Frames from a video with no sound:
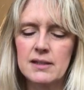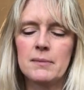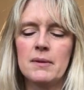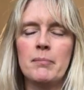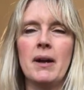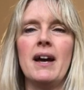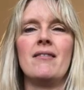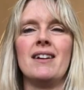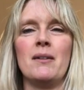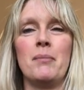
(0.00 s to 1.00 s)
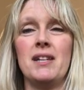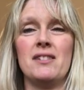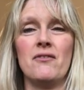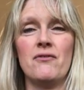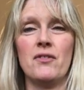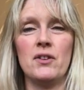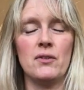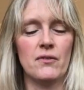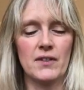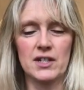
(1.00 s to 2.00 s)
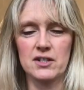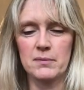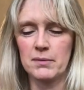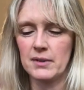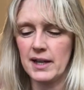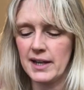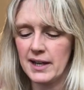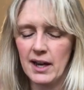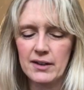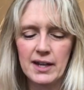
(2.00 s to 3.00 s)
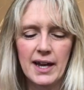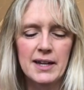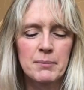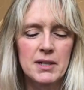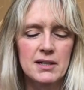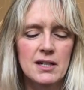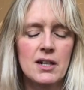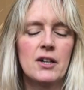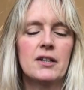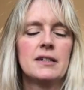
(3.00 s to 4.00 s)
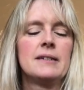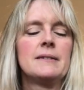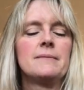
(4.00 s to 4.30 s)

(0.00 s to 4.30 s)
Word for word: to be bearing a piece of fruit or vegetable here, okay? Because look,